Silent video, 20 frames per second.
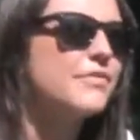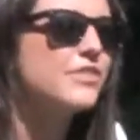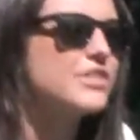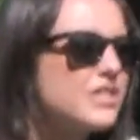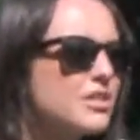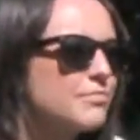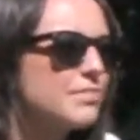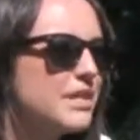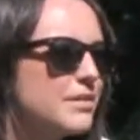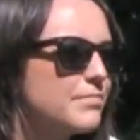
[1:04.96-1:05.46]
for
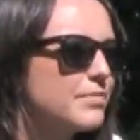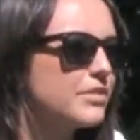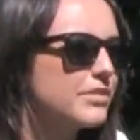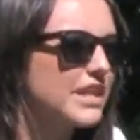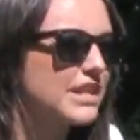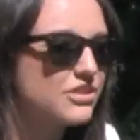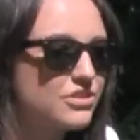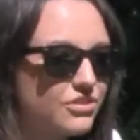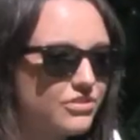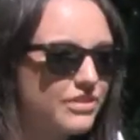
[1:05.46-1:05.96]
some people,
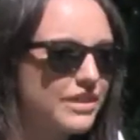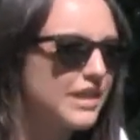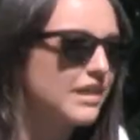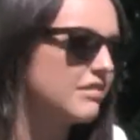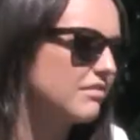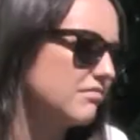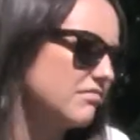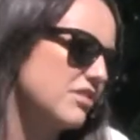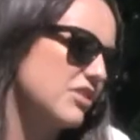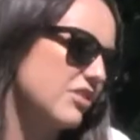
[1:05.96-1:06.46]
that's your
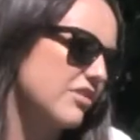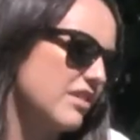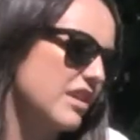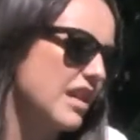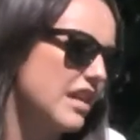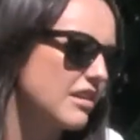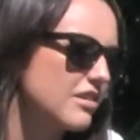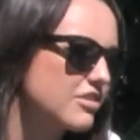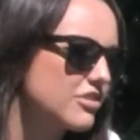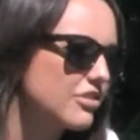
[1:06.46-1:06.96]
thing. It's your
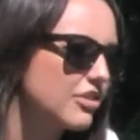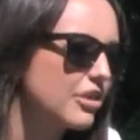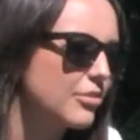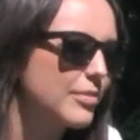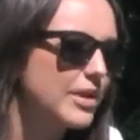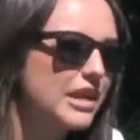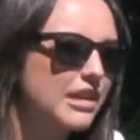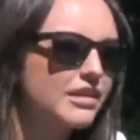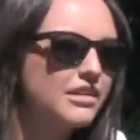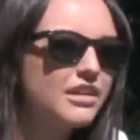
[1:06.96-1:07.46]
thing. Do you know what I
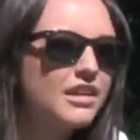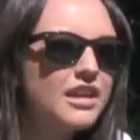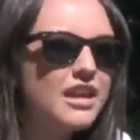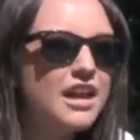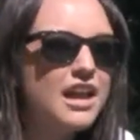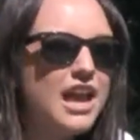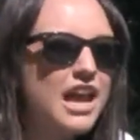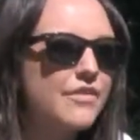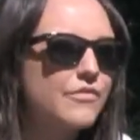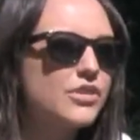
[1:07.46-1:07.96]
mean?
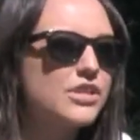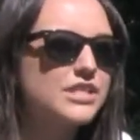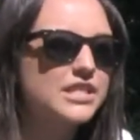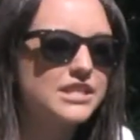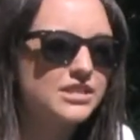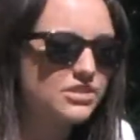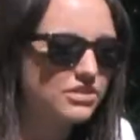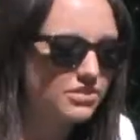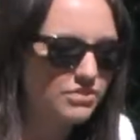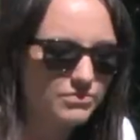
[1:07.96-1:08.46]
Everyone's
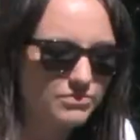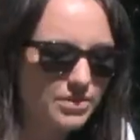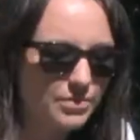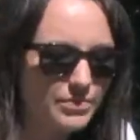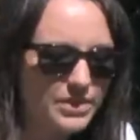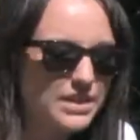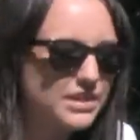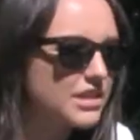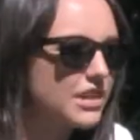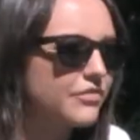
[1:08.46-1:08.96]
into
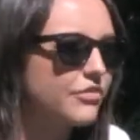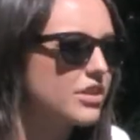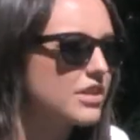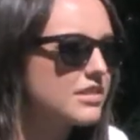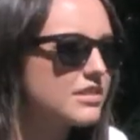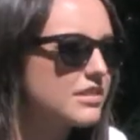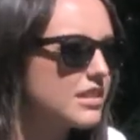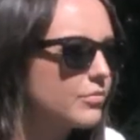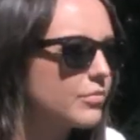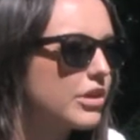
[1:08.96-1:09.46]
something
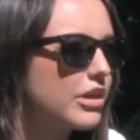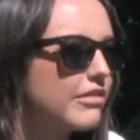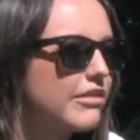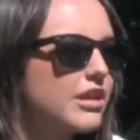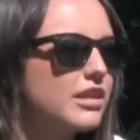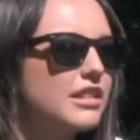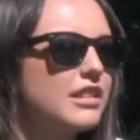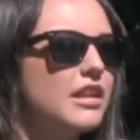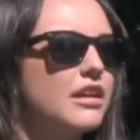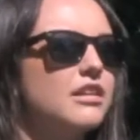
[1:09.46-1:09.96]
different somewhere
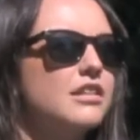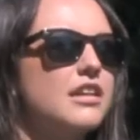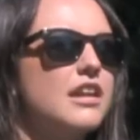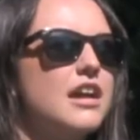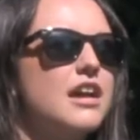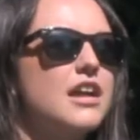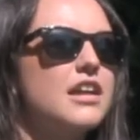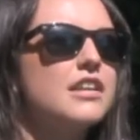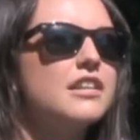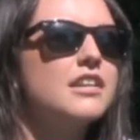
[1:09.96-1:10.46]
along, along the
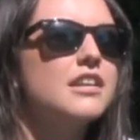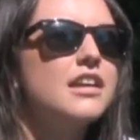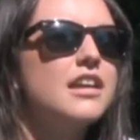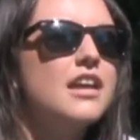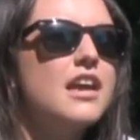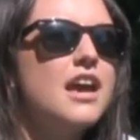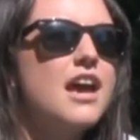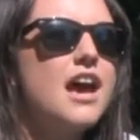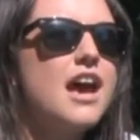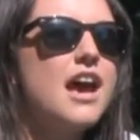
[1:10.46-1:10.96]
line.
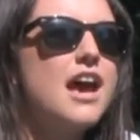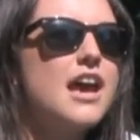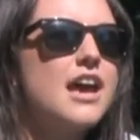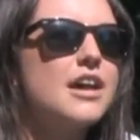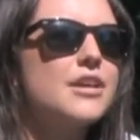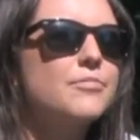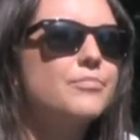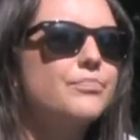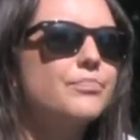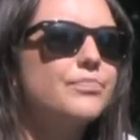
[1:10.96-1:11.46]

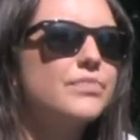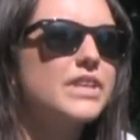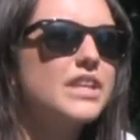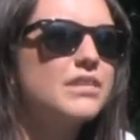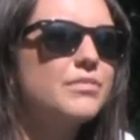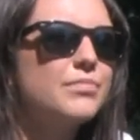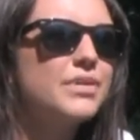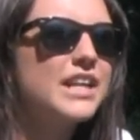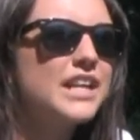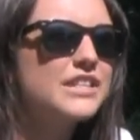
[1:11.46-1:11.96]
Um,
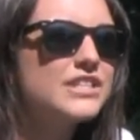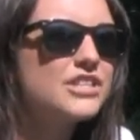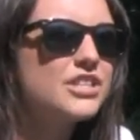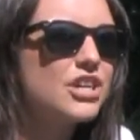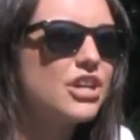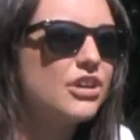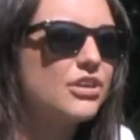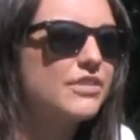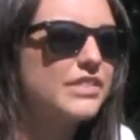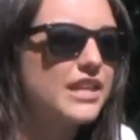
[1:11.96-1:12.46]
but I don't know.
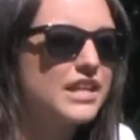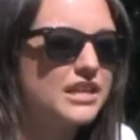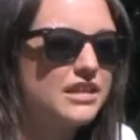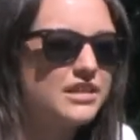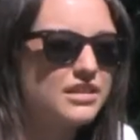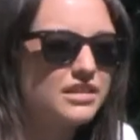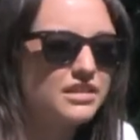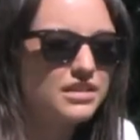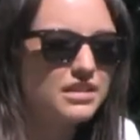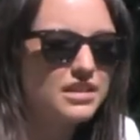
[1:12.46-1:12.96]
I
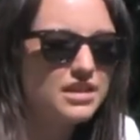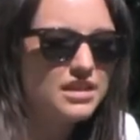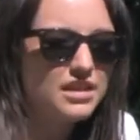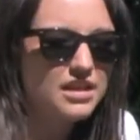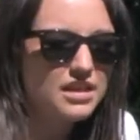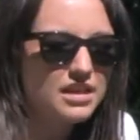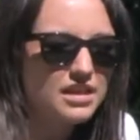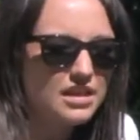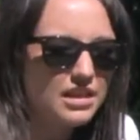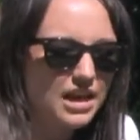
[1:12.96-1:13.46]
think
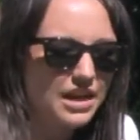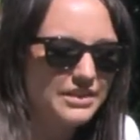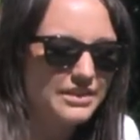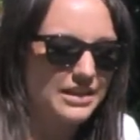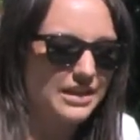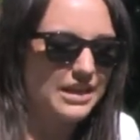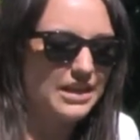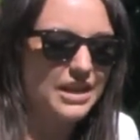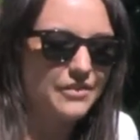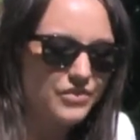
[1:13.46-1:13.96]
I
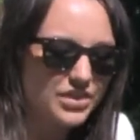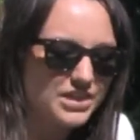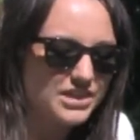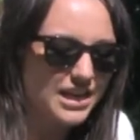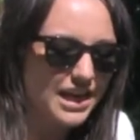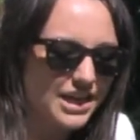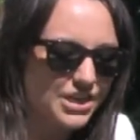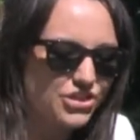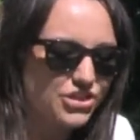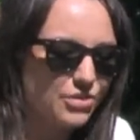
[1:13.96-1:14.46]
think at every
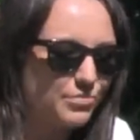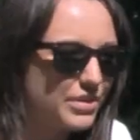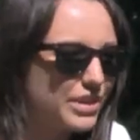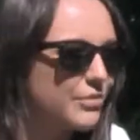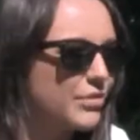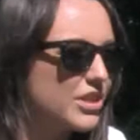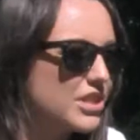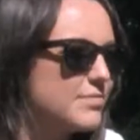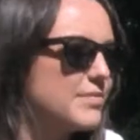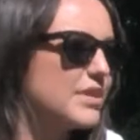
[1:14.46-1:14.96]
stage somebody
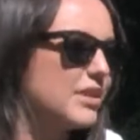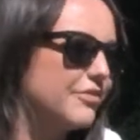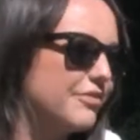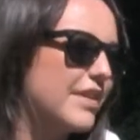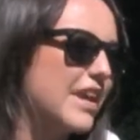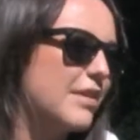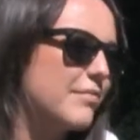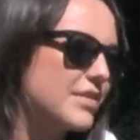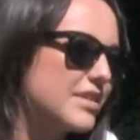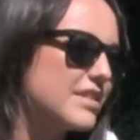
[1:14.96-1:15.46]
wants to become
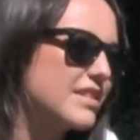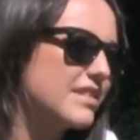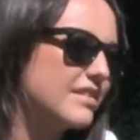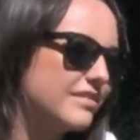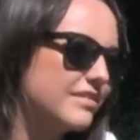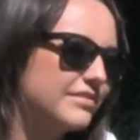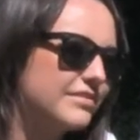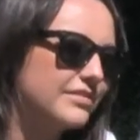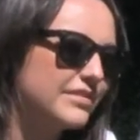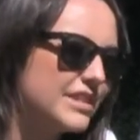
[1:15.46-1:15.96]
famous.
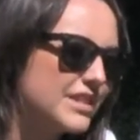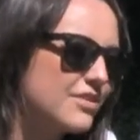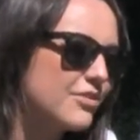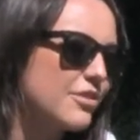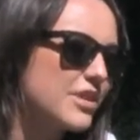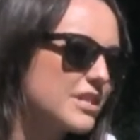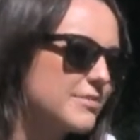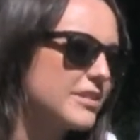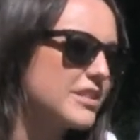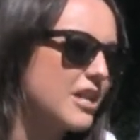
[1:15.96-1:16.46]
There's
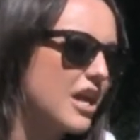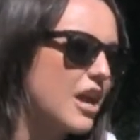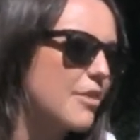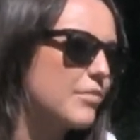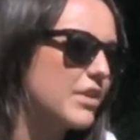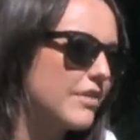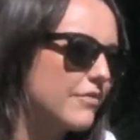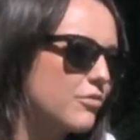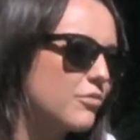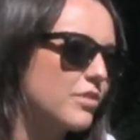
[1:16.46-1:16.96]
always the time
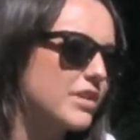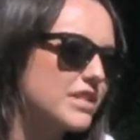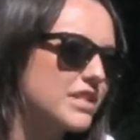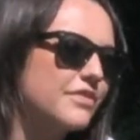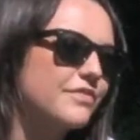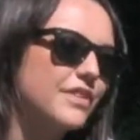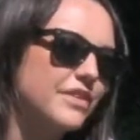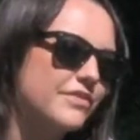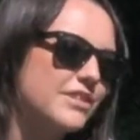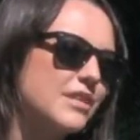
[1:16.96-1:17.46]
when everyone wants
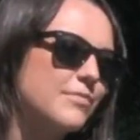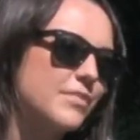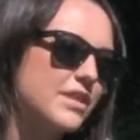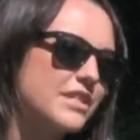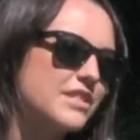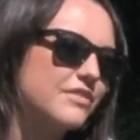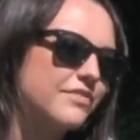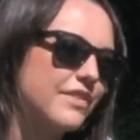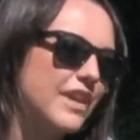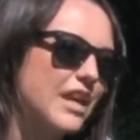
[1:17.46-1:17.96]
their 15
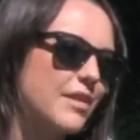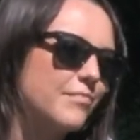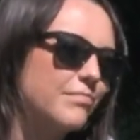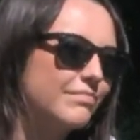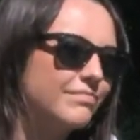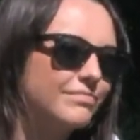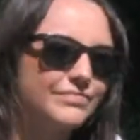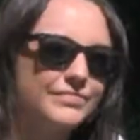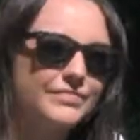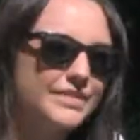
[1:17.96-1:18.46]
minutes of fame
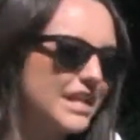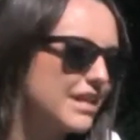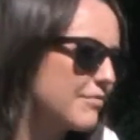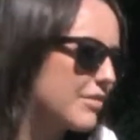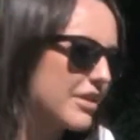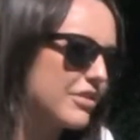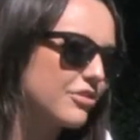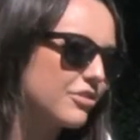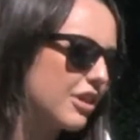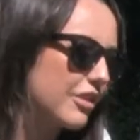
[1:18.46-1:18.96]
and
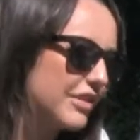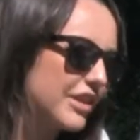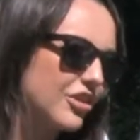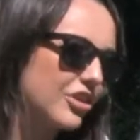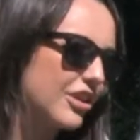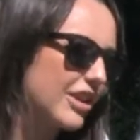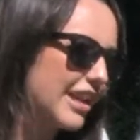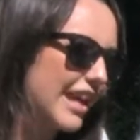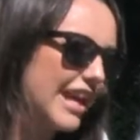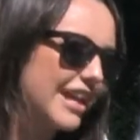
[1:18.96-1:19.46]
whether or not they're
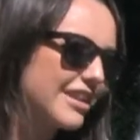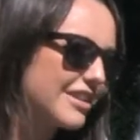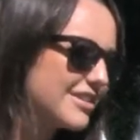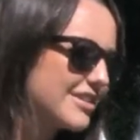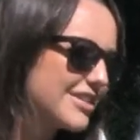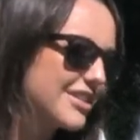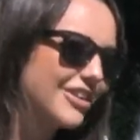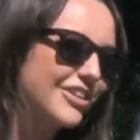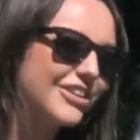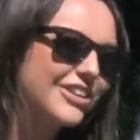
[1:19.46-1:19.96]
going to get it.
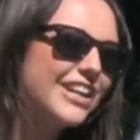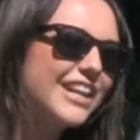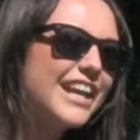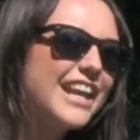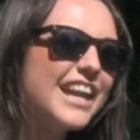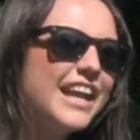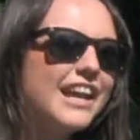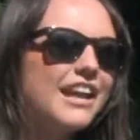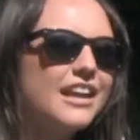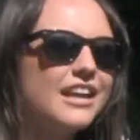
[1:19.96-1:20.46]
So
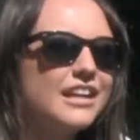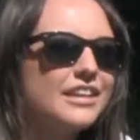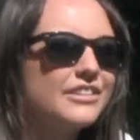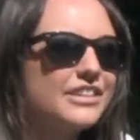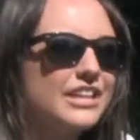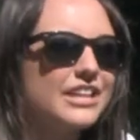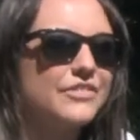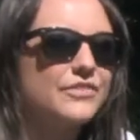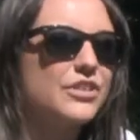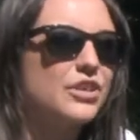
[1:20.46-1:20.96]
I
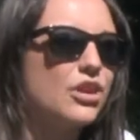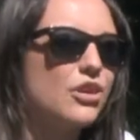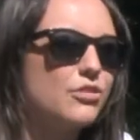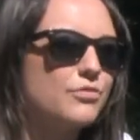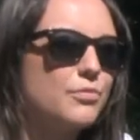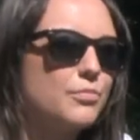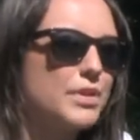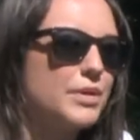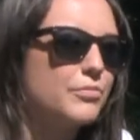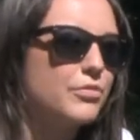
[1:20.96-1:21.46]
think if you go
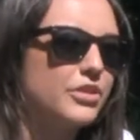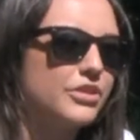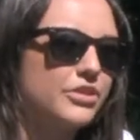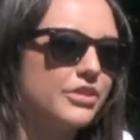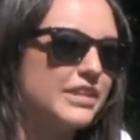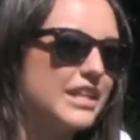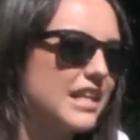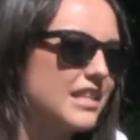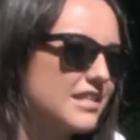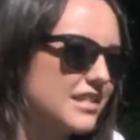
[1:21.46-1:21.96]
for Big Brother
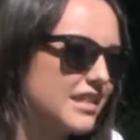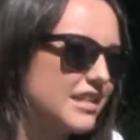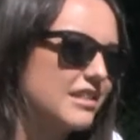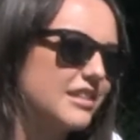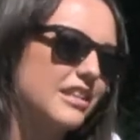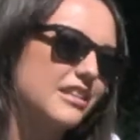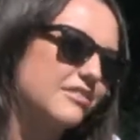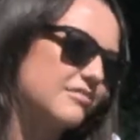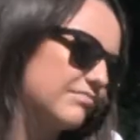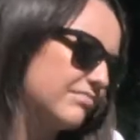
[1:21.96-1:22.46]
and that's it,
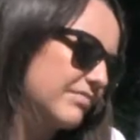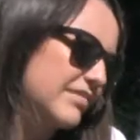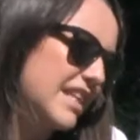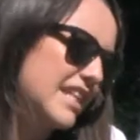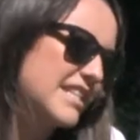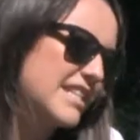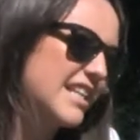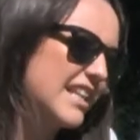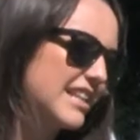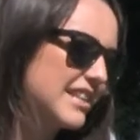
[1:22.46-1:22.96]
then
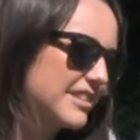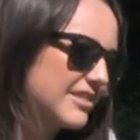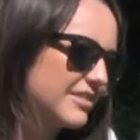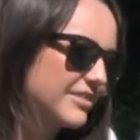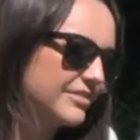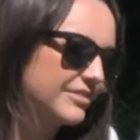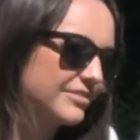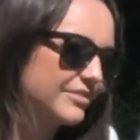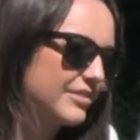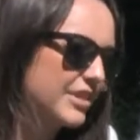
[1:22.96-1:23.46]
that's it.
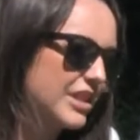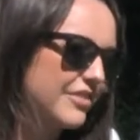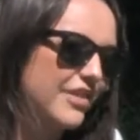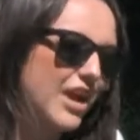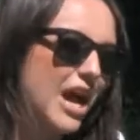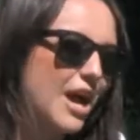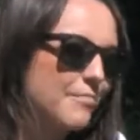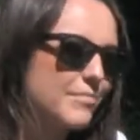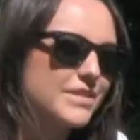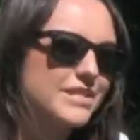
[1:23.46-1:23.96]
Whatever
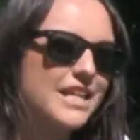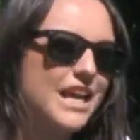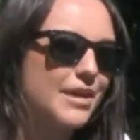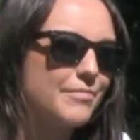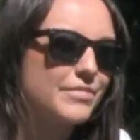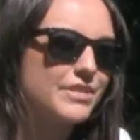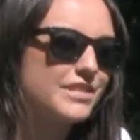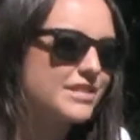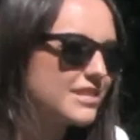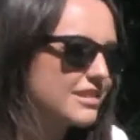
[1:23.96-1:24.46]
happens,
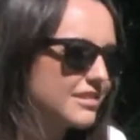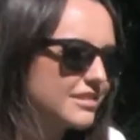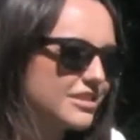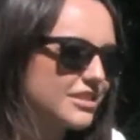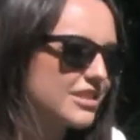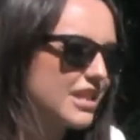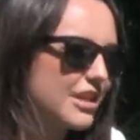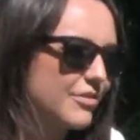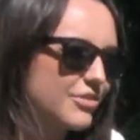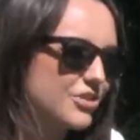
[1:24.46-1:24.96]
happens.
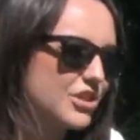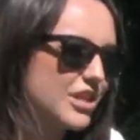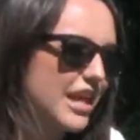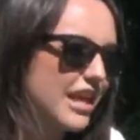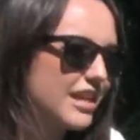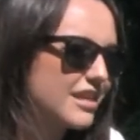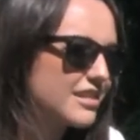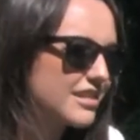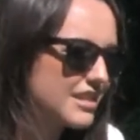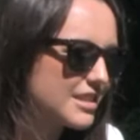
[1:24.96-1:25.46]
Take what you
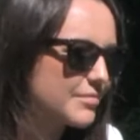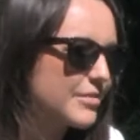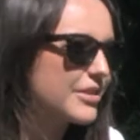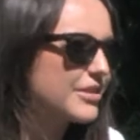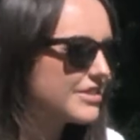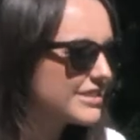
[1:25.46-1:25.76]
get, I suppose.